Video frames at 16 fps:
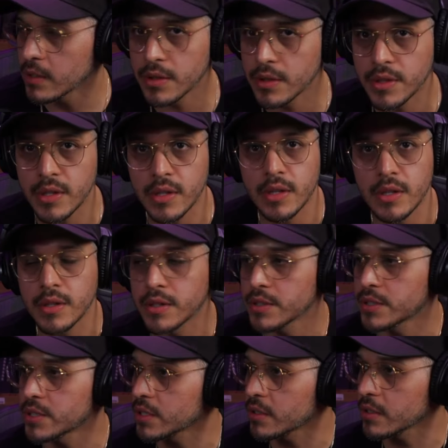
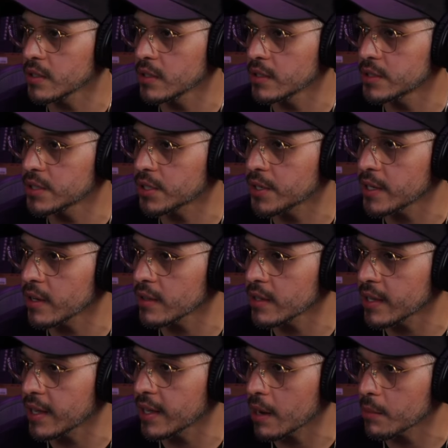the screen on
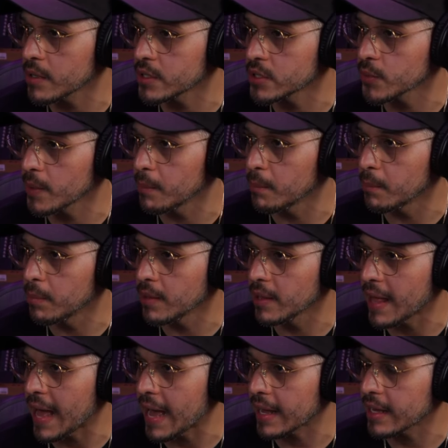the camera just went
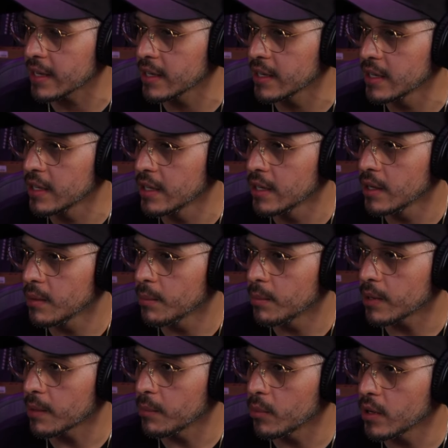black,
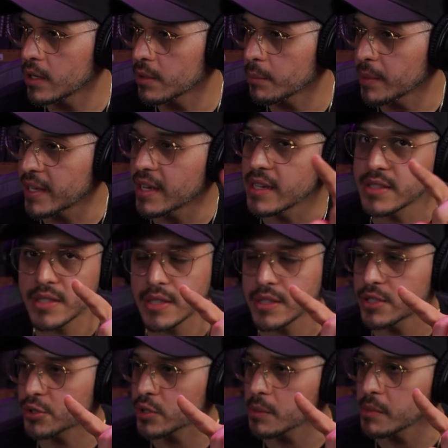but I'm wondering, because the
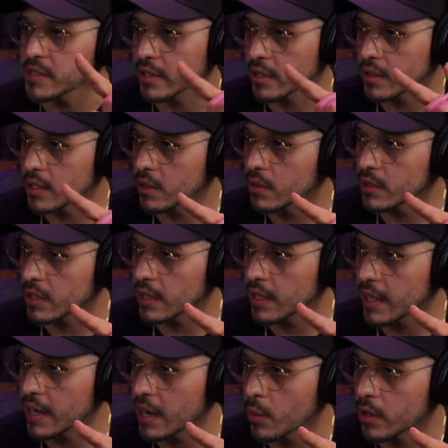stream is a little
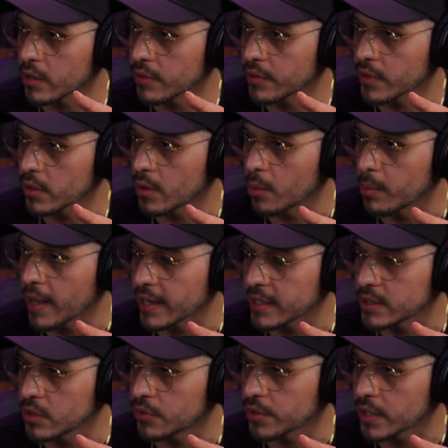delayed, I wonder if it'll go black
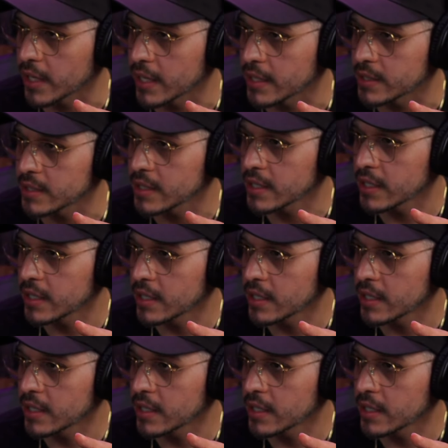too for you guys.